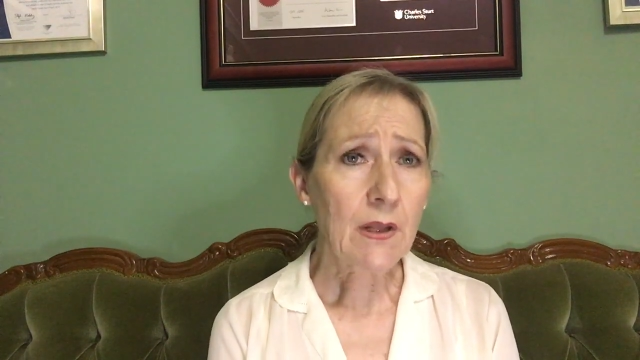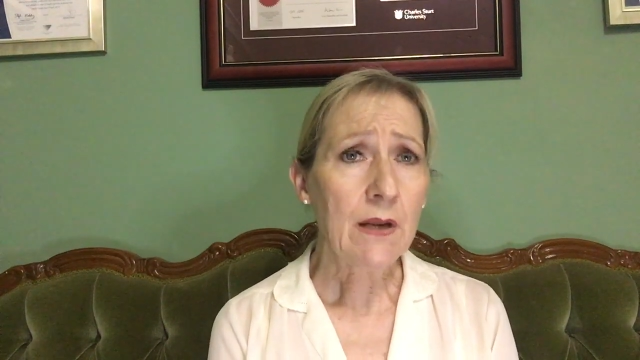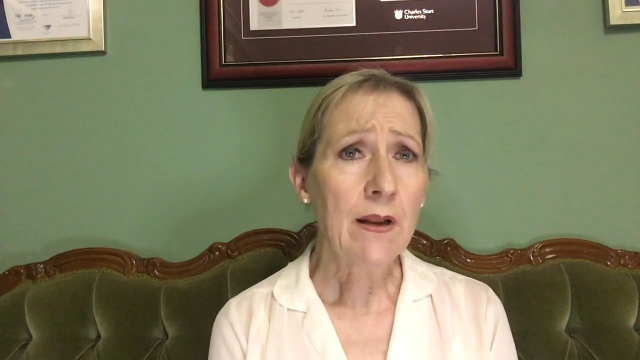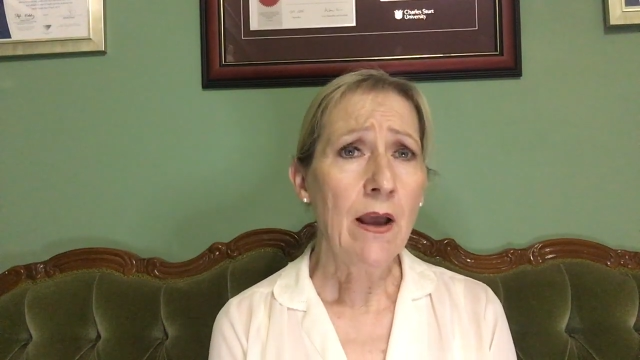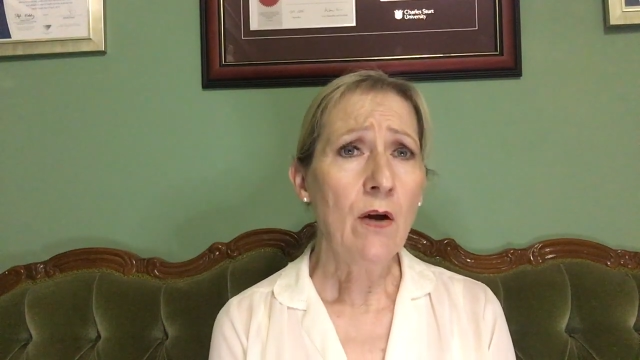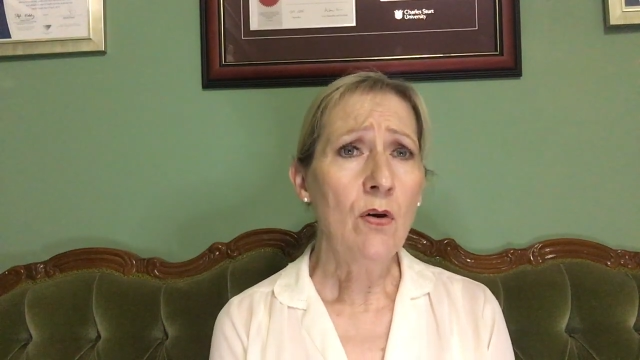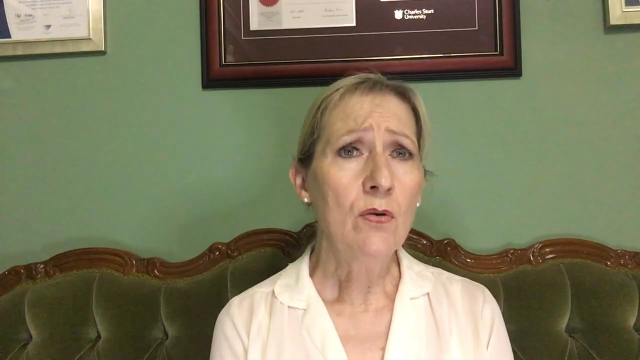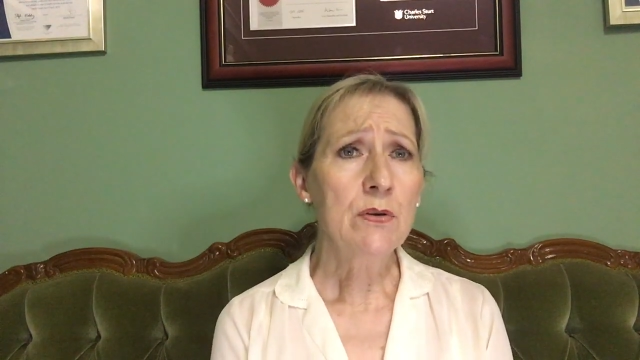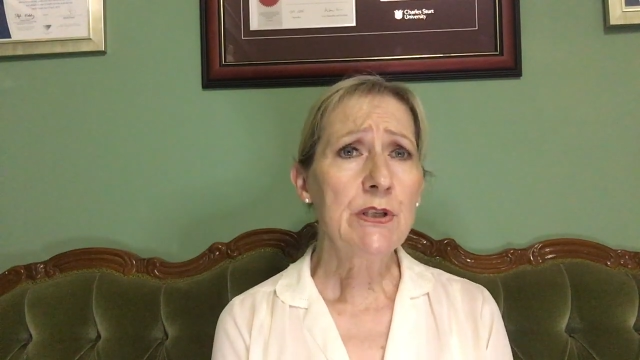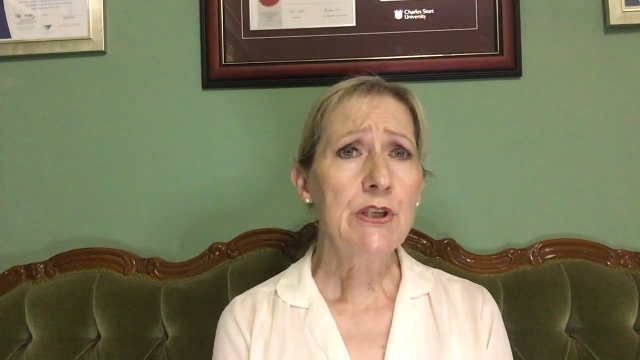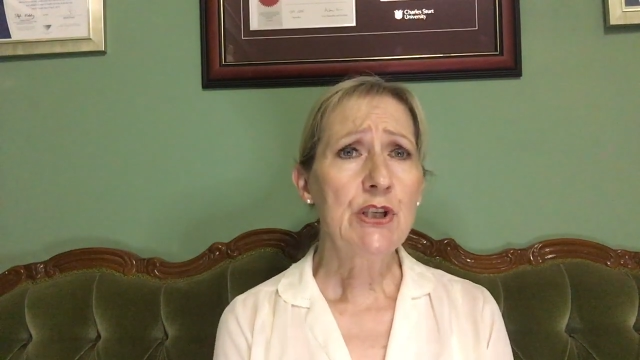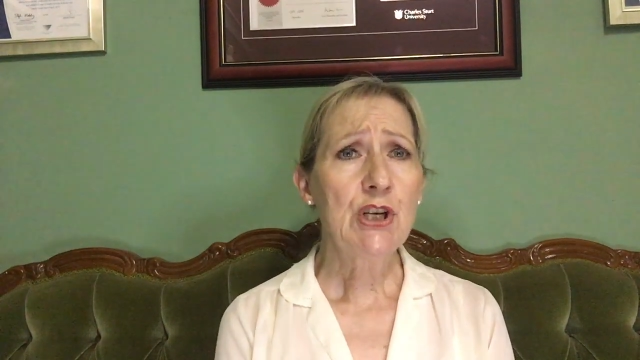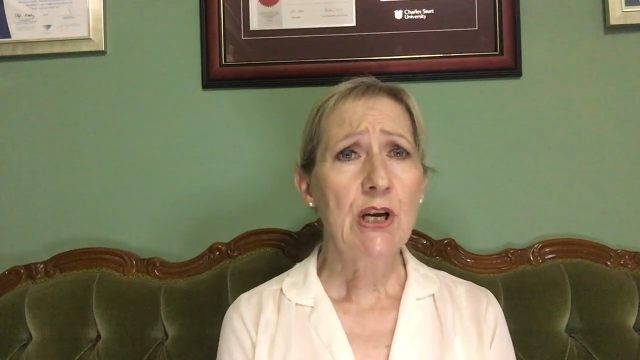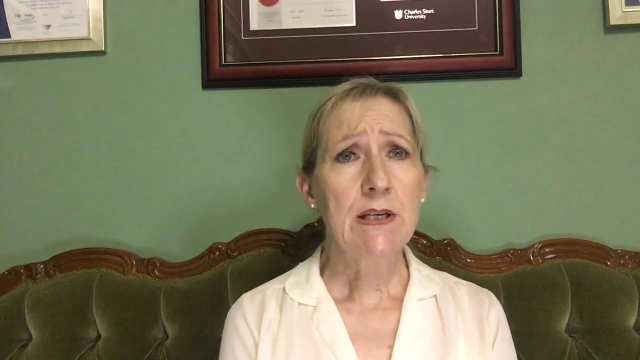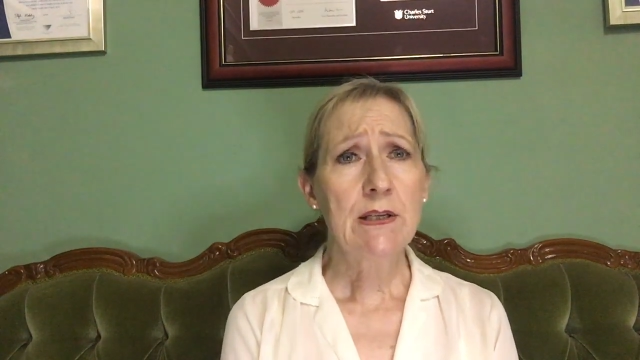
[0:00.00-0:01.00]
Now horse
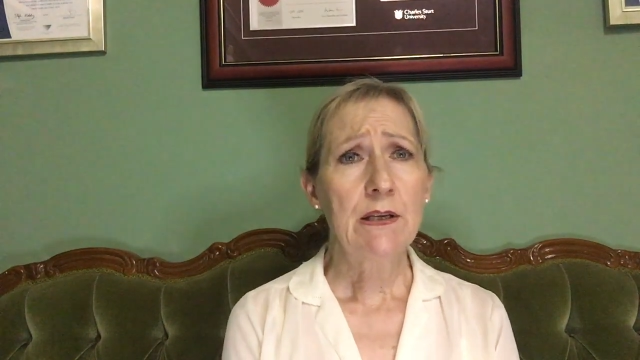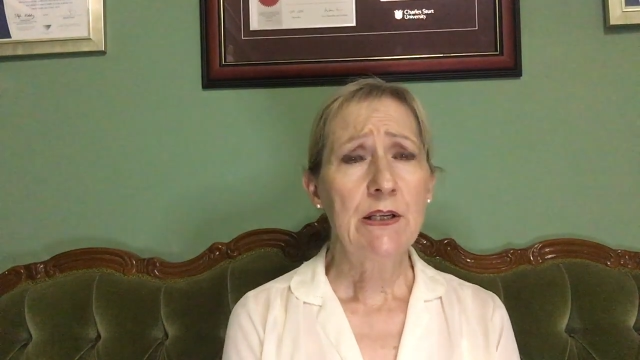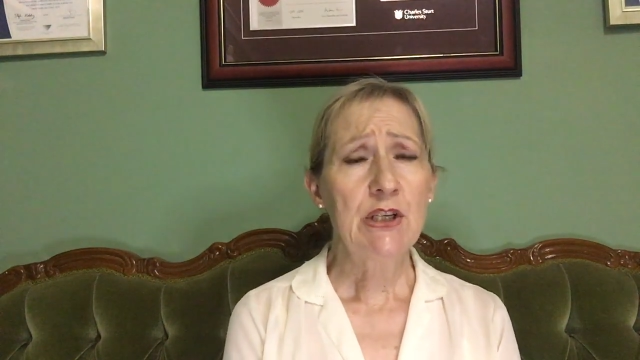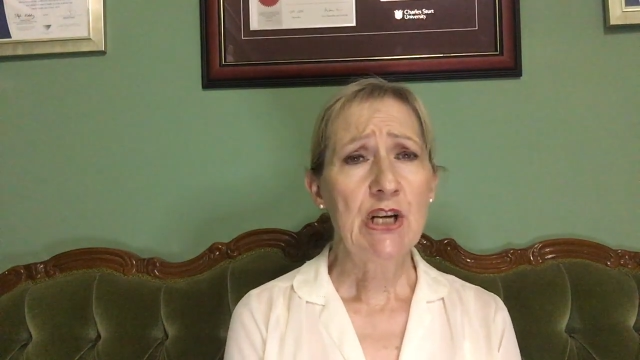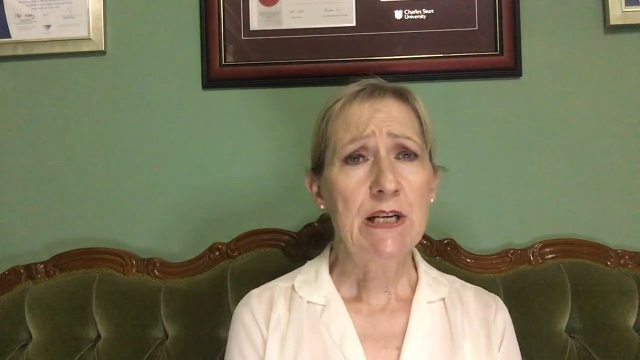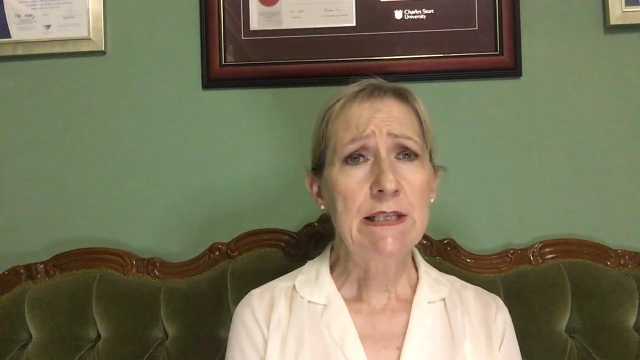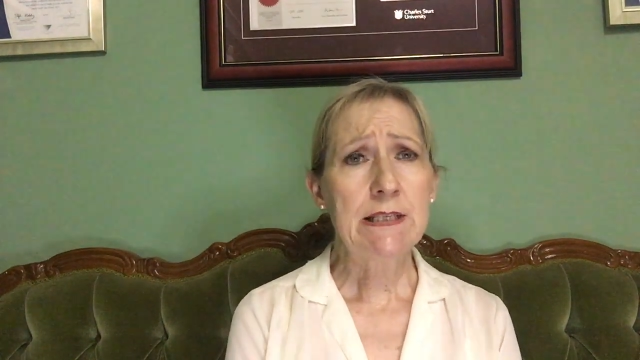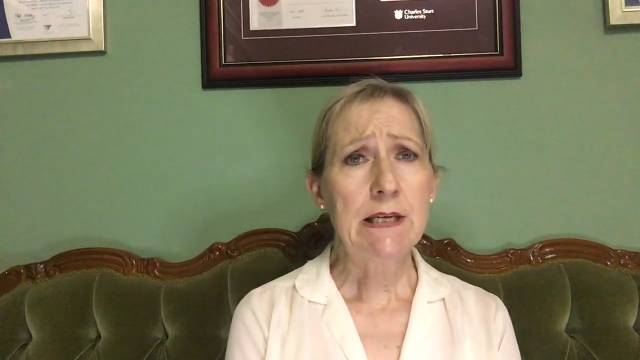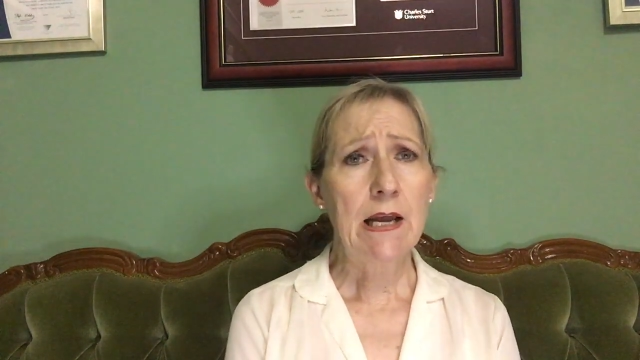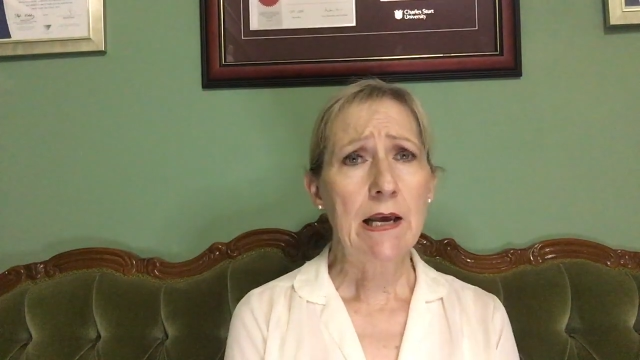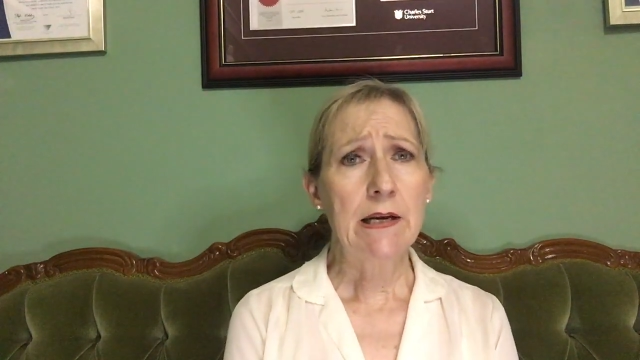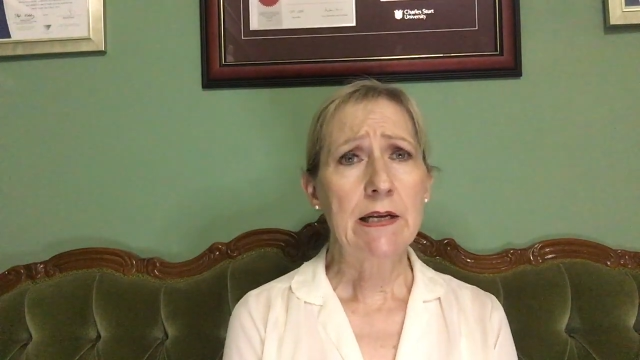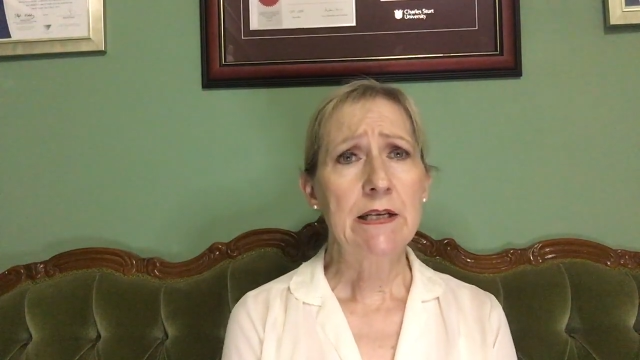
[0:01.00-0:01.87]
chestnut